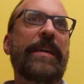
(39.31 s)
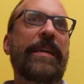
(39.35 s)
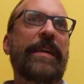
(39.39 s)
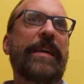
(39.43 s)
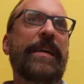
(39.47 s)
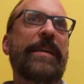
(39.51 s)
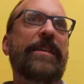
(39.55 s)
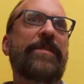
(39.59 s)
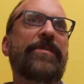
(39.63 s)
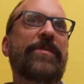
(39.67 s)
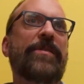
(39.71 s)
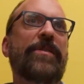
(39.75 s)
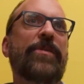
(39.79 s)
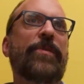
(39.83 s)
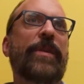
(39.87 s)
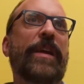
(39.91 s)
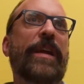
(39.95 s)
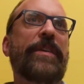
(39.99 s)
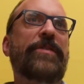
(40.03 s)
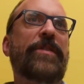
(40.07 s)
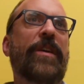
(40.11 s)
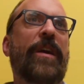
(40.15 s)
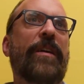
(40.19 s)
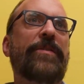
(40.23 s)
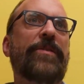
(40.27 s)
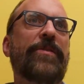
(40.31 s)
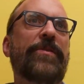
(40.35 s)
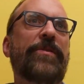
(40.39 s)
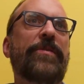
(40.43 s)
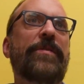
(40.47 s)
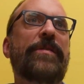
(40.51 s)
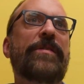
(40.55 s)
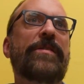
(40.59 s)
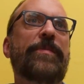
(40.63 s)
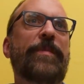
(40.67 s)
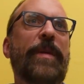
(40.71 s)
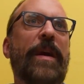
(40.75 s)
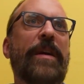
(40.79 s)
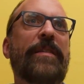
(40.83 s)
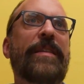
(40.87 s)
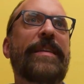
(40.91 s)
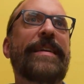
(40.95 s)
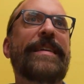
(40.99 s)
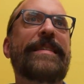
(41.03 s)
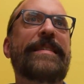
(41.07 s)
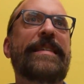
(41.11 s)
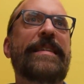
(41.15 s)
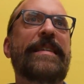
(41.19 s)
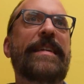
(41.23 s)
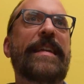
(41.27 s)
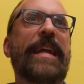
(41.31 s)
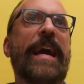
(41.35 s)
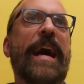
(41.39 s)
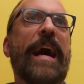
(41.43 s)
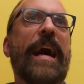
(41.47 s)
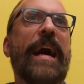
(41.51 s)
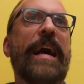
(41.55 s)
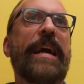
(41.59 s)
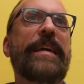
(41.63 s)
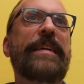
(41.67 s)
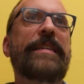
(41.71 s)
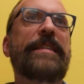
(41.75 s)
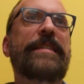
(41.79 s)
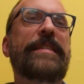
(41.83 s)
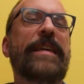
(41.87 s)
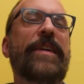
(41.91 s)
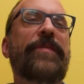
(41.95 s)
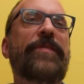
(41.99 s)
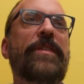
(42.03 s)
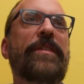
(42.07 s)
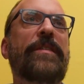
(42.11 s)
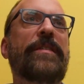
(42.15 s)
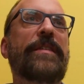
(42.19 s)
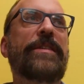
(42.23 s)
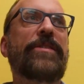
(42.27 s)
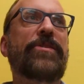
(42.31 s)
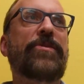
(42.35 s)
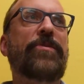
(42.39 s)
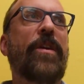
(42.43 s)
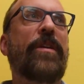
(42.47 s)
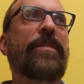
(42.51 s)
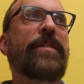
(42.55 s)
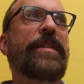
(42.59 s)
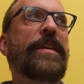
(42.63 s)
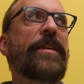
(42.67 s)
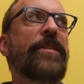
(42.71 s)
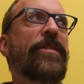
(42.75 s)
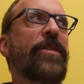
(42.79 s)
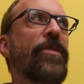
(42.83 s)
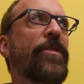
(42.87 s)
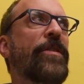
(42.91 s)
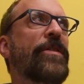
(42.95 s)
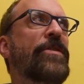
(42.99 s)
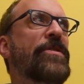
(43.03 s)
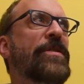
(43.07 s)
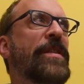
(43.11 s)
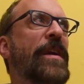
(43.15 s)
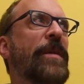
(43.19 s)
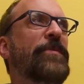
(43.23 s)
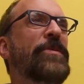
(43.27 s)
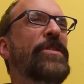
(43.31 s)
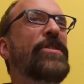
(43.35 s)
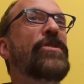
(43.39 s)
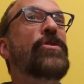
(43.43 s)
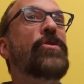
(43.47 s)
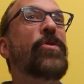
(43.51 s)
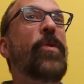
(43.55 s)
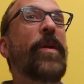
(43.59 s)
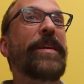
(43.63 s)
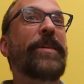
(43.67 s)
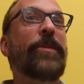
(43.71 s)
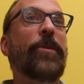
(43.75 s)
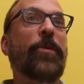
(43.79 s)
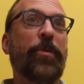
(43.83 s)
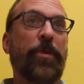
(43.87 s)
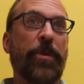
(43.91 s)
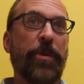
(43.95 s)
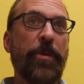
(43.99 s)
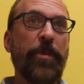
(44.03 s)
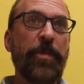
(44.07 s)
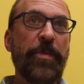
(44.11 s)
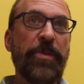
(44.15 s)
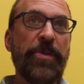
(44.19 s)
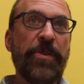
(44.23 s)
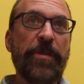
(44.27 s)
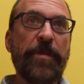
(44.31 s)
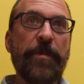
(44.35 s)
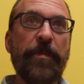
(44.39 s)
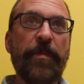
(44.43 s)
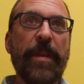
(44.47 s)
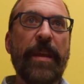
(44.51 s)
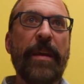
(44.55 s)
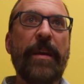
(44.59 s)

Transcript: And so when I talk to students about LinkedIn, I definitely strongly encourage them to join groups.